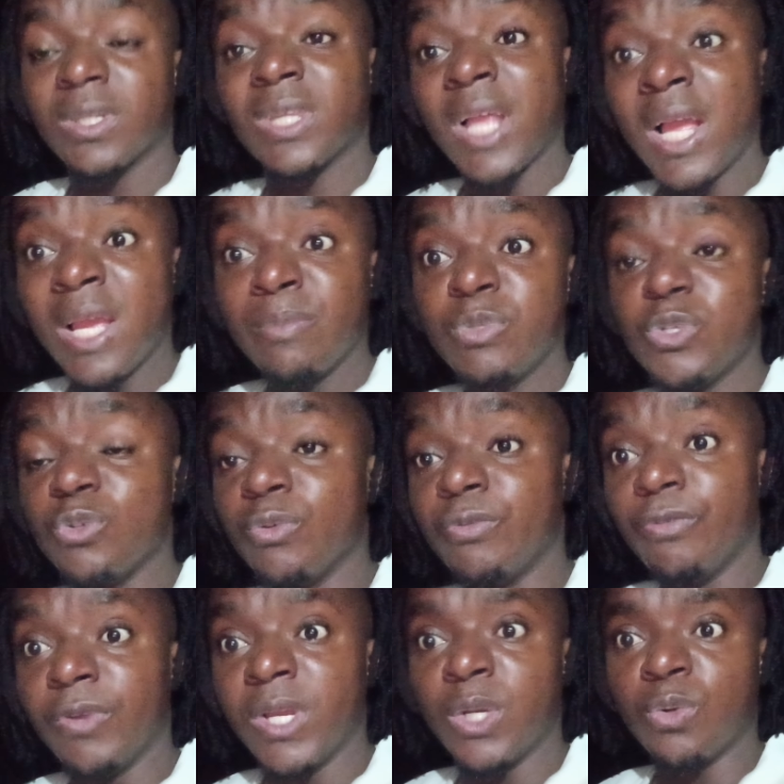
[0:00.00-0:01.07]
times you
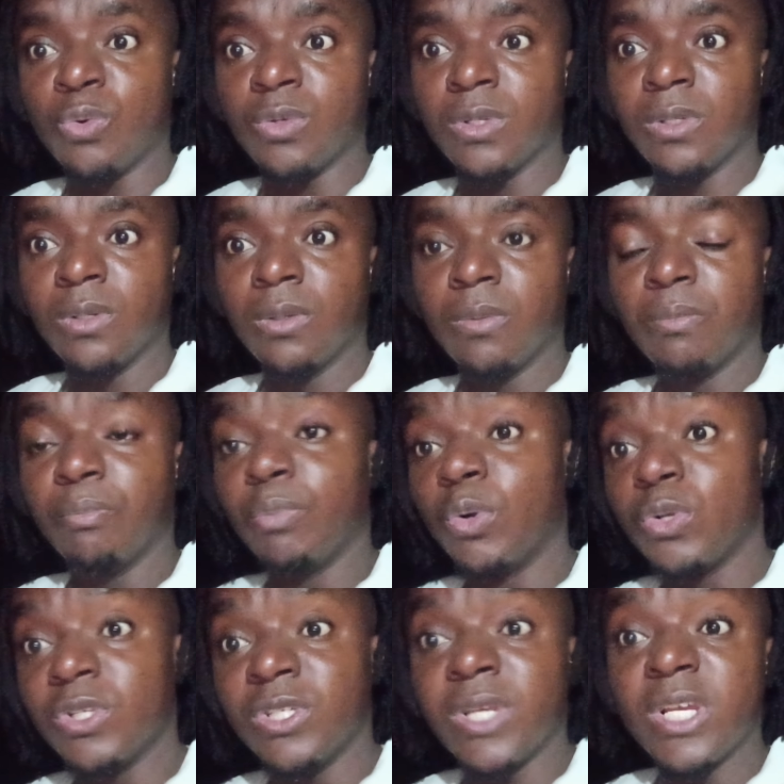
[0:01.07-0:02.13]
failed,
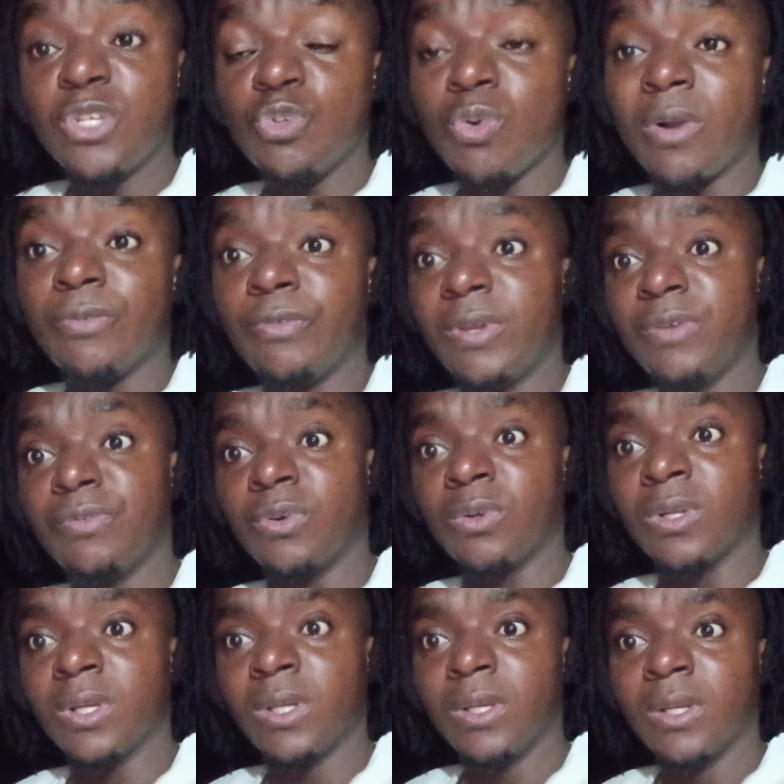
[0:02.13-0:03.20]
but yet you are
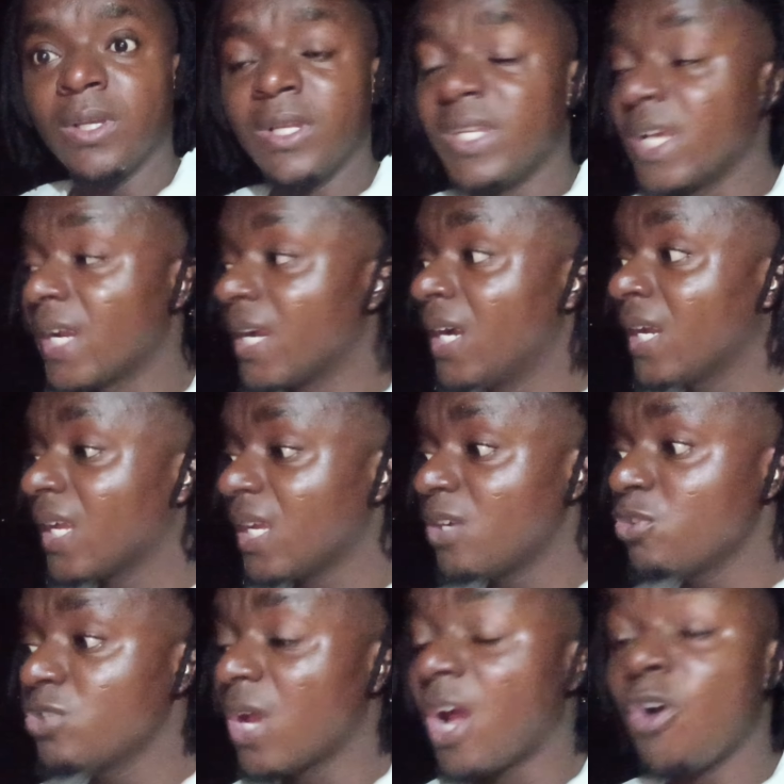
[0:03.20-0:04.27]
favored. They can
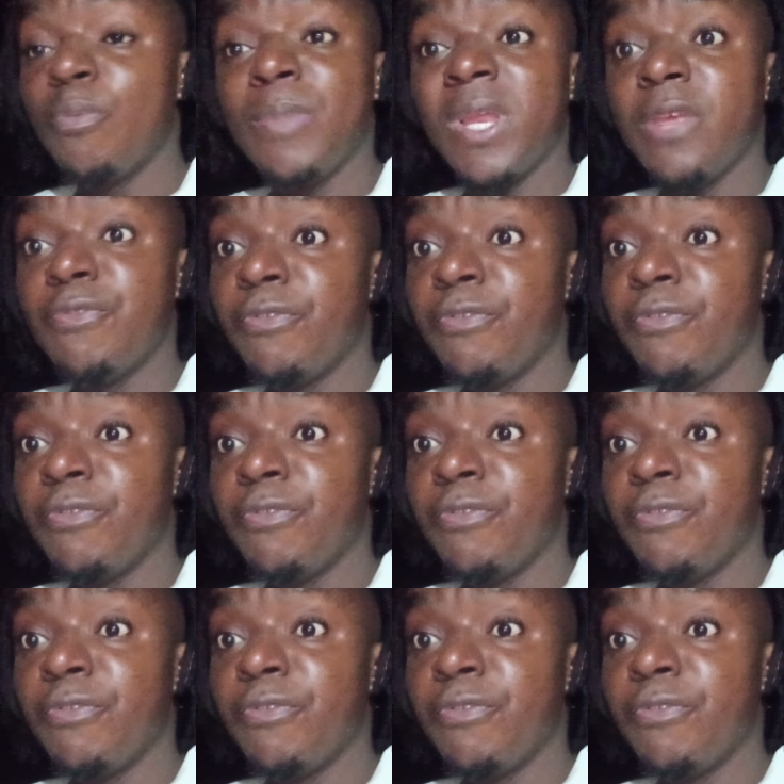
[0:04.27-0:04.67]
count how many